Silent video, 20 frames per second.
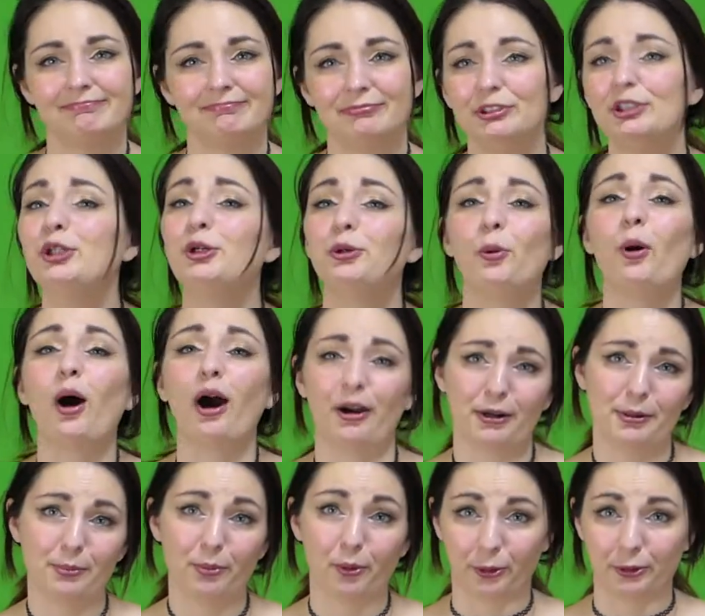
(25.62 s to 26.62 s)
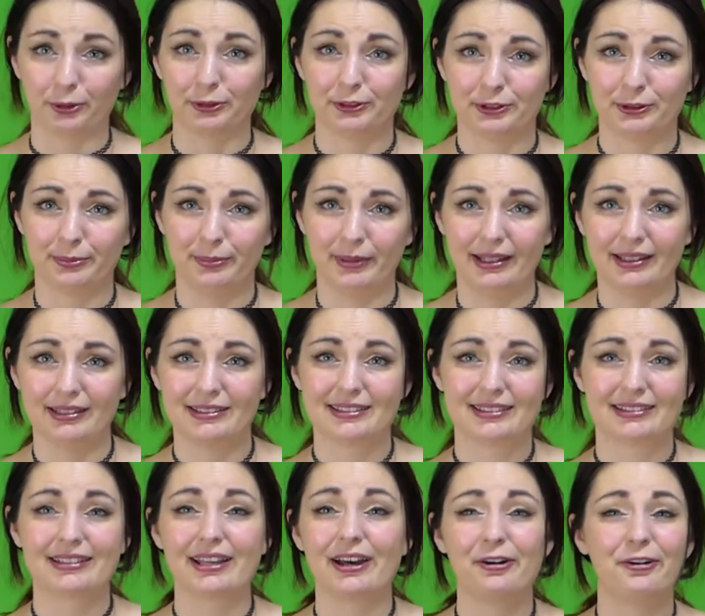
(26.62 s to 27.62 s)
You are important to me.
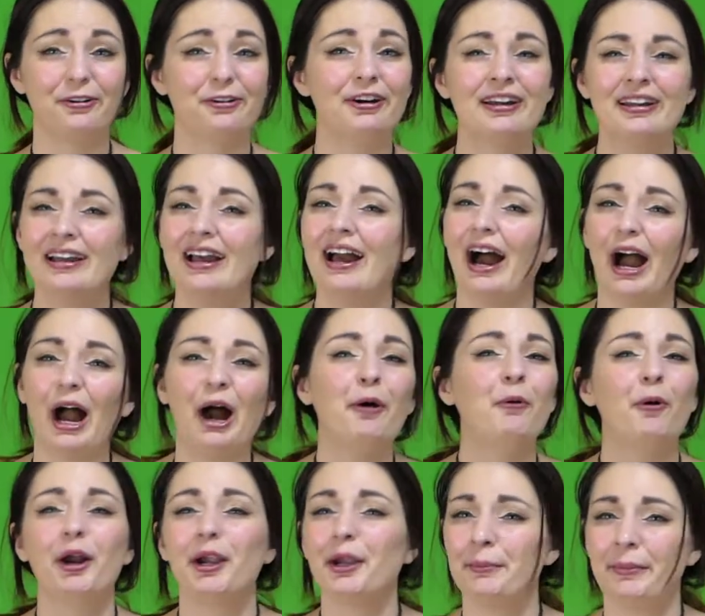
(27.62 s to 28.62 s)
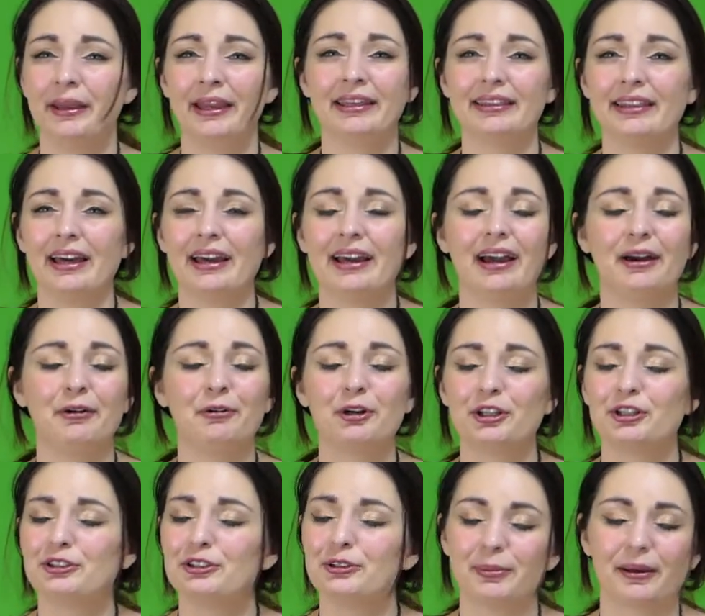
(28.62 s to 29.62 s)
So I want
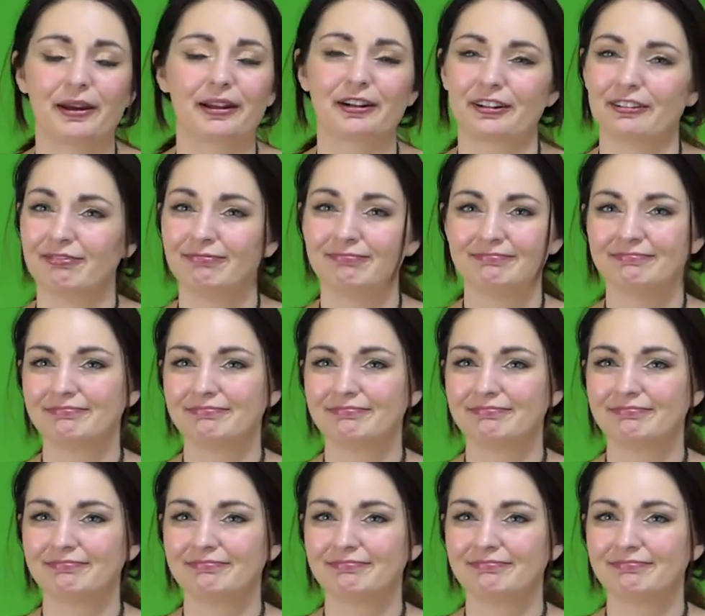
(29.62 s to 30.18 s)
to do better.